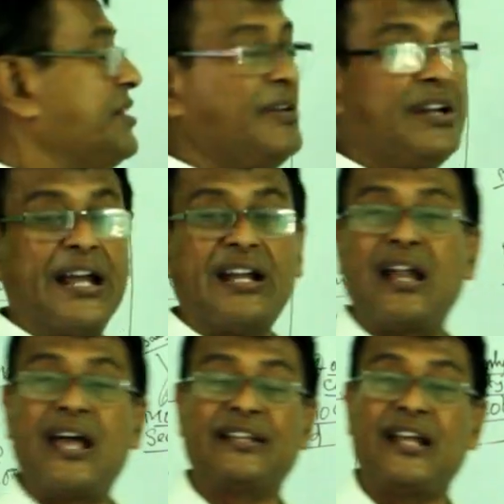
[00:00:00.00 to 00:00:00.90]
you will get
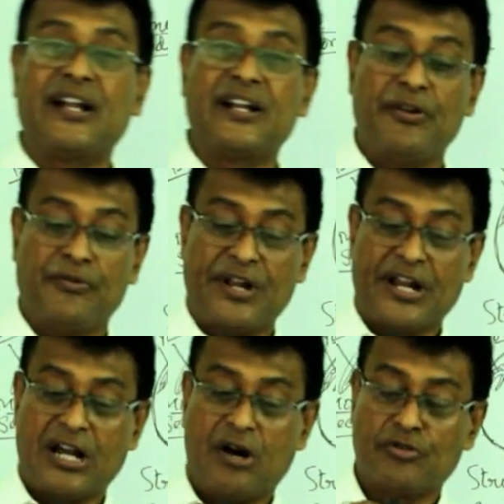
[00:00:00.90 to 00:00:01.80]
like that. You
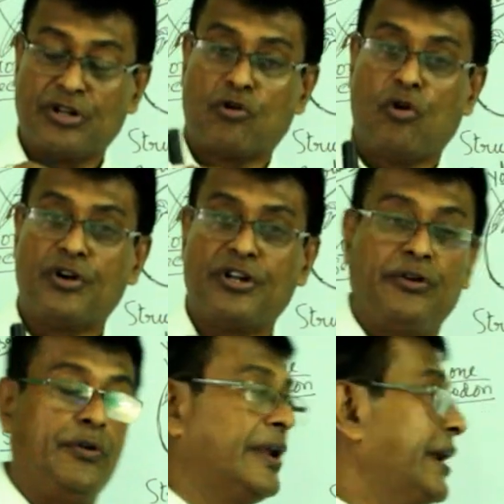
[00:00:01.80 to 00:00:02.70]
take out the foot,
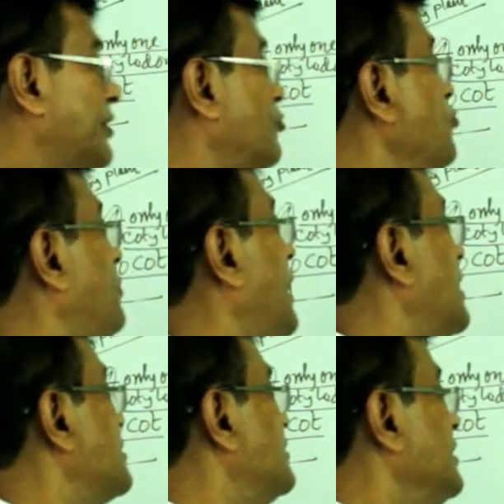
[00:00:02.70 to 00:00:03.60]
you will get two
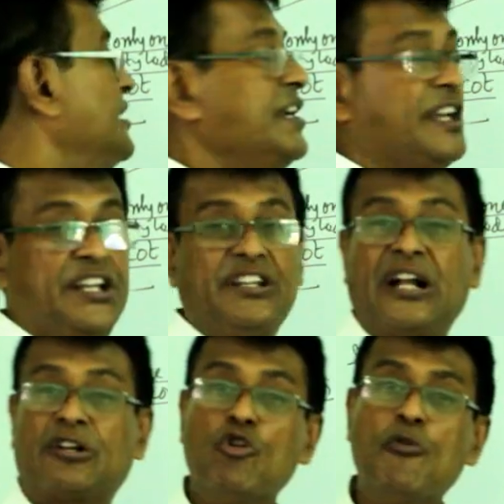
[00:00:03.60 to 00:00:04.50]
parts. In the
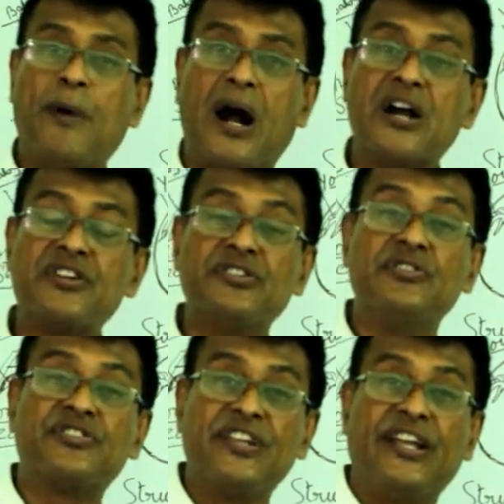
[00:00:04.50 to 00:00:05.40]
two parts, you
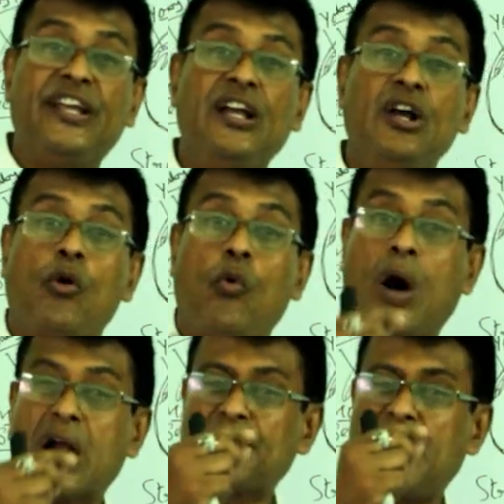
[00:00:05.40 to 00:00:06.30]
will see
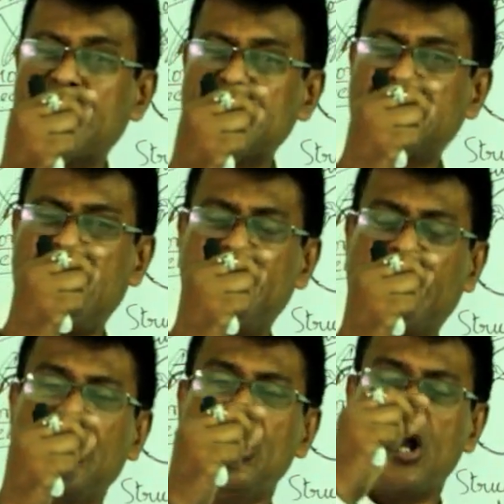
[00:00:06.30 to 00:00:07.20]
one part is
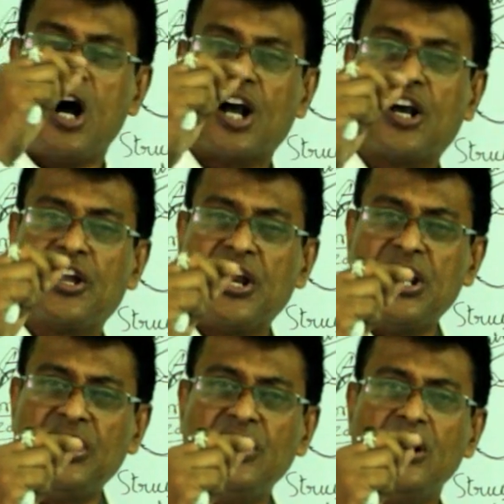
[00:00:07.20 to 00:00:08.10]
having a
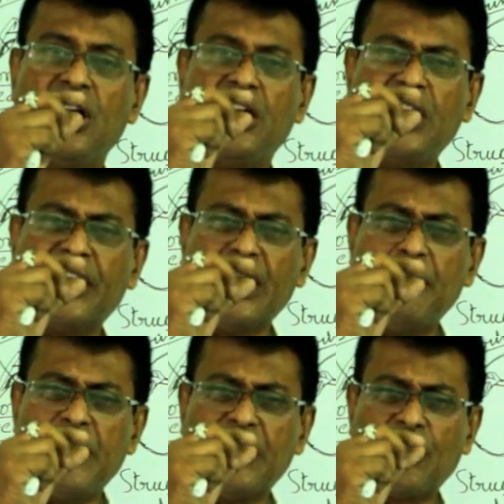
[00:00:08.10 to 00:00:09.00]
green little
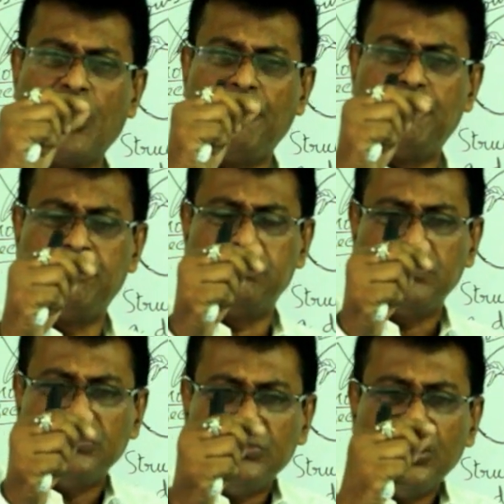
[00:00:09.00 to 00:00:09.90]
bit
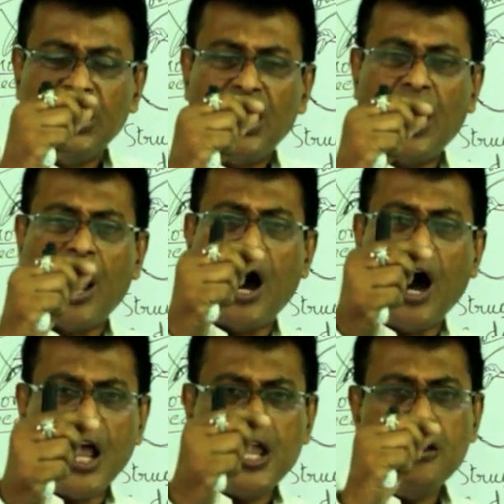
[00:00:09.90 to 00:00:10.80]
of
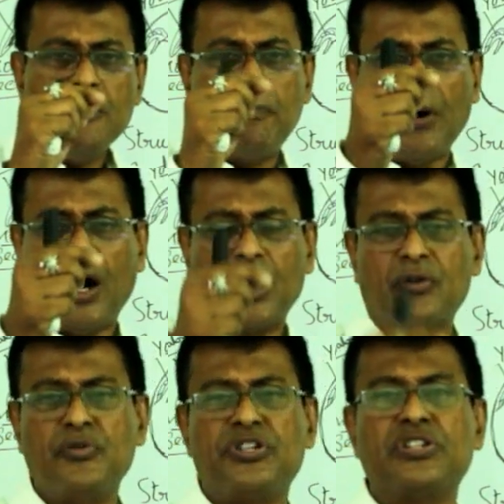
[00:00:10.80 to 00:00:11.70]
high
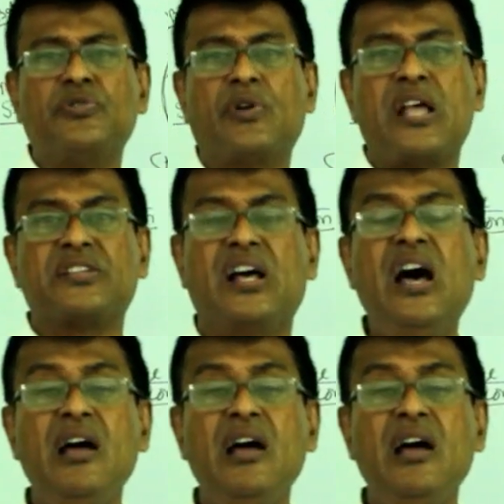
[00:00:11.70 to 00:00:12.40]
part, which is known as the